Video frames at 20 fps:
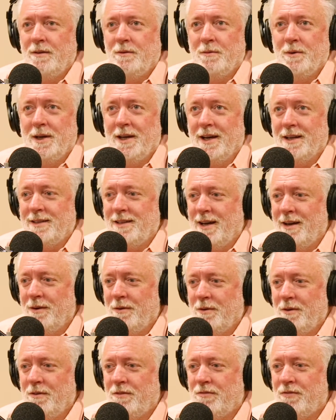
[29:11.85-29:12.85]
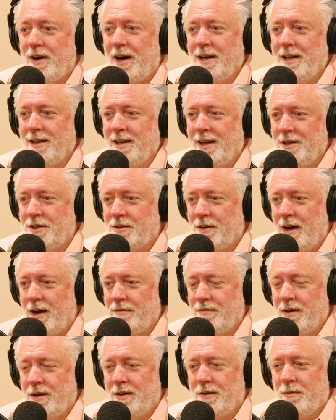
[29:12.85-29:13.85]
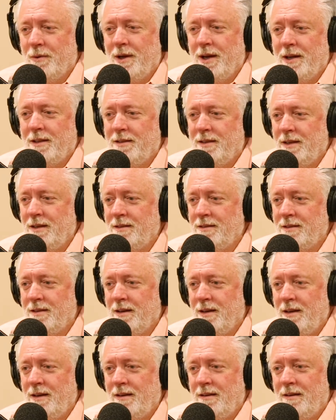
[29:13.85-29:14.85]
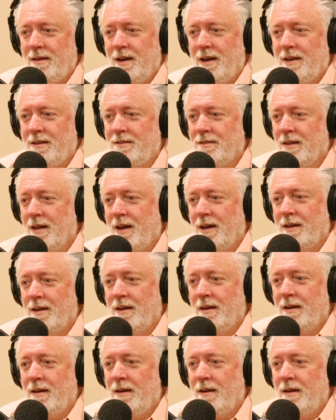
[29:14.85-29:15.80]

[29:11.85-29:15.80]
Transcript: We get that. It was Friday night traffic. We hit DC. It's like